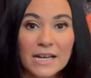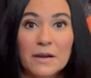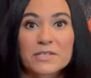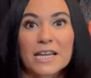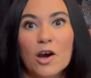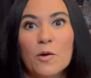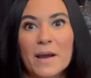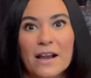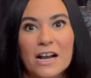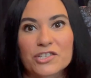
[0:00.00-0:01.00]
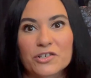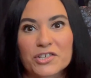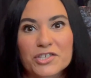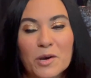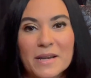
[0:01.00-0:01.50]
And I was like, oh my gosh,
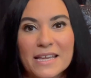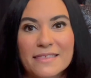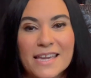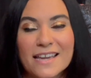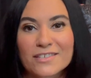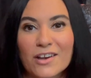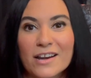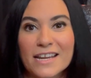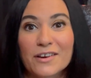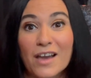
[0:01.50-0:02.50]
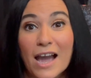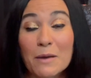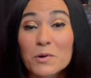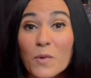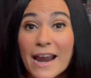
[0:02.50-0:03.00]
there's so many things on here that I
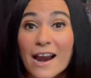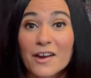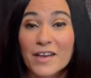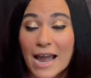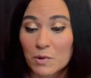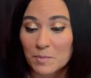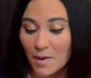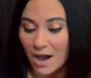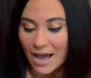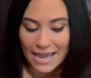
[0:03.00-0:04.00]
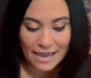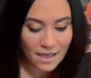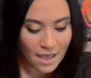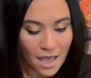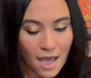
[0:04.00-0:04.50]
would wear, that I would buy.
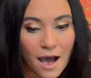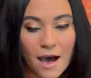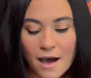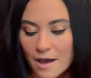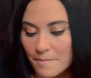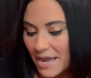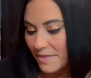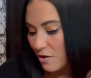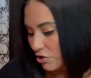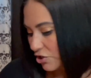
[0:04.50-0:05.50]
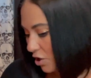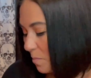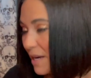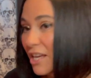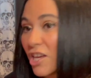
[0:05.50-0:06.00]
Um, and there's so
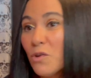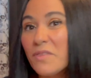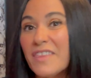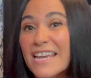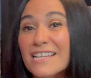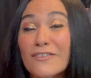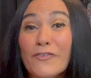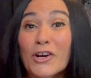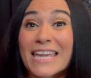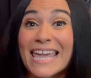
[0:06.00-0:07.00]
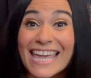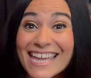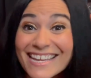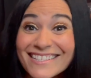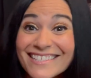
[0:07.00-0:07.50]
many cute things for
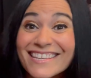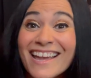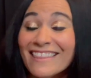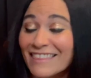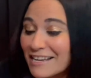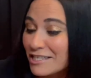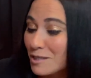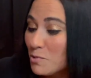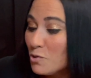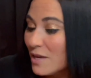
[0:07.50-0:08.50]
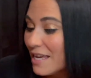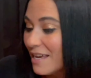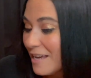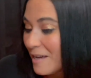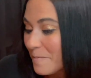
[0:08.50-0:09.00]
kids, like
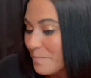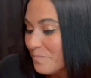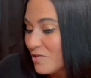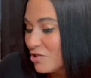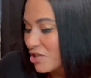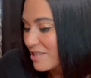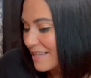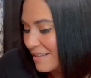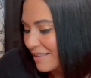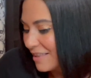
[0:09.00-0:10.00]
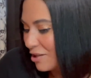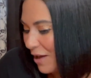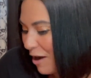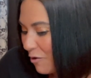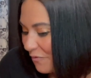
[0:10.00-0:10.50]
spooky, just
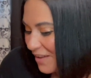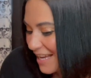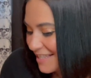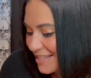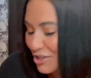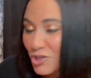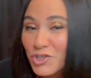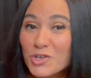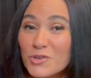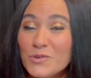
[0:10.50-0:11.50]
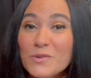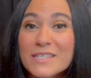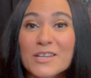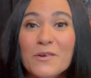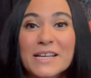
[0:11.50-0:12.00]
little outfits and
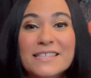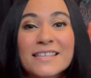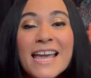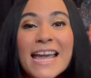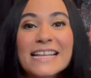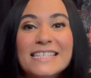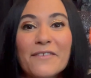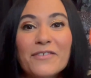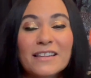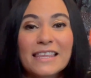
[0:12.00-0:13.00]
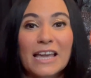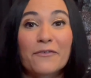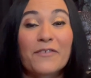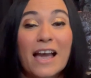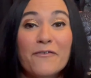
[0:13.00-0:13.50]
shoes. So it's, it's definitely
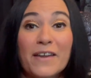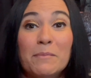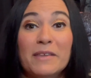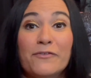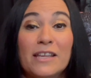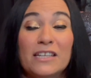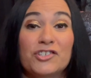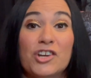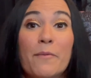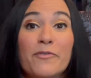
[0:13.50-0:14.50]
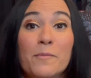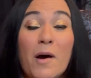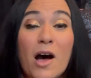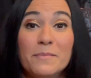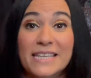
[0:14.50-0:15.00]
like a family friendly shop for
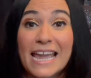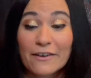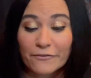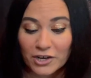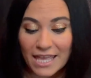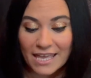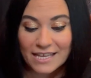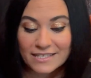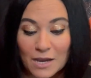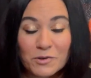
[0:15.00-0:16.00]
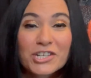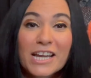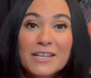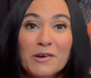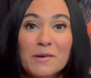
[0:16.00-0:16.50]
moms and for kids. I wish I
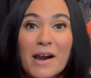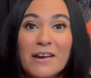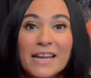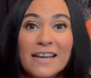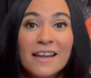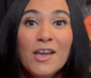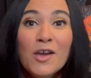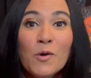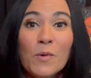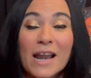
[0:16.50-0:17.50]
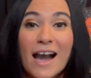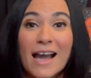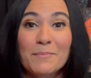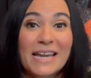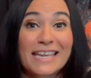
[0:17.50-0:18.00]
had known about it when
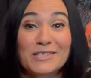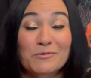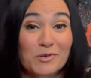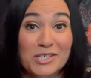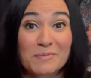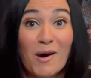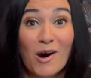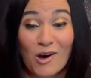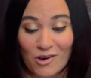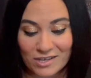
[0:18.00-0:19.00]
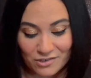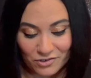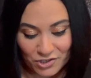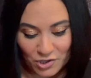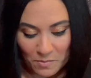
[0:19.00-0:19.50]
I, my kids were small.
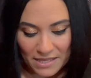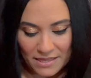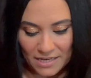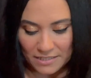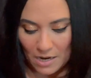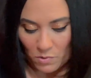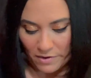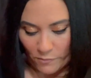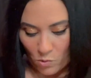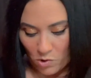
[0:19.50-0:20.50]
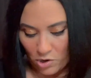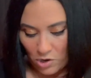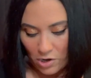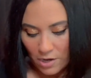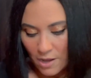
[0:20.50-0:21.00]
There's so many things I would have
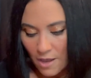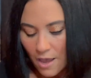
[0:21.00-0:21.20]
ordered.